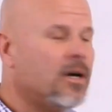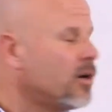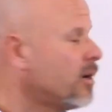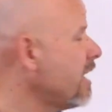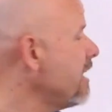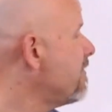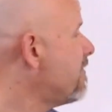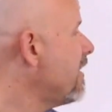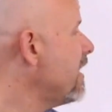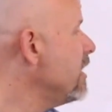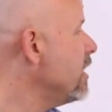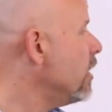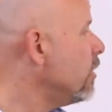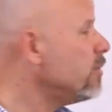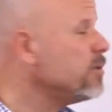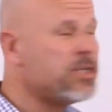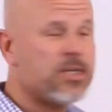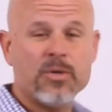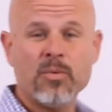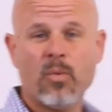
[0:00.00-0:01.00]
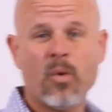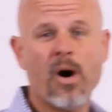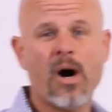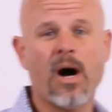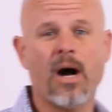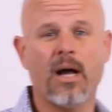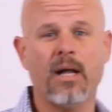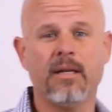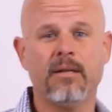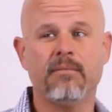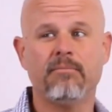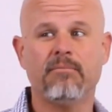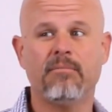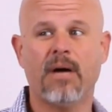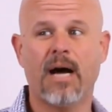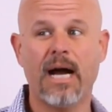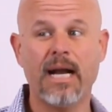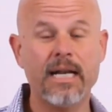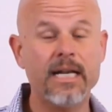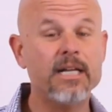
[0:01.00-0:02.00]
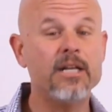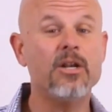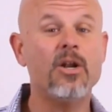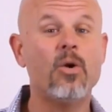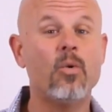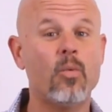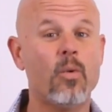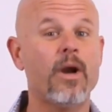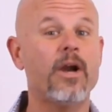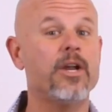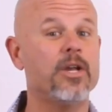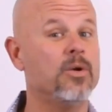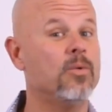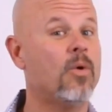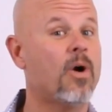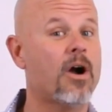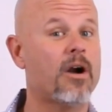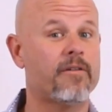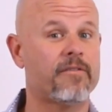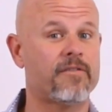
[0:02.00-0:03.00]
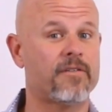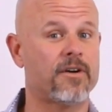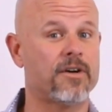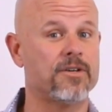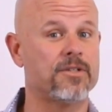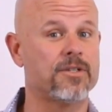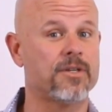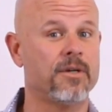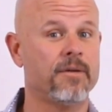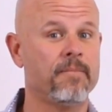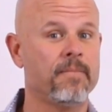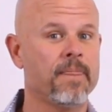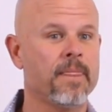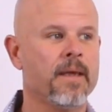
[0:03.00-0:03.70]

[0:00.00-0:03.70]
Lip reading: Okay, if I know what you want, I need to know where you are first.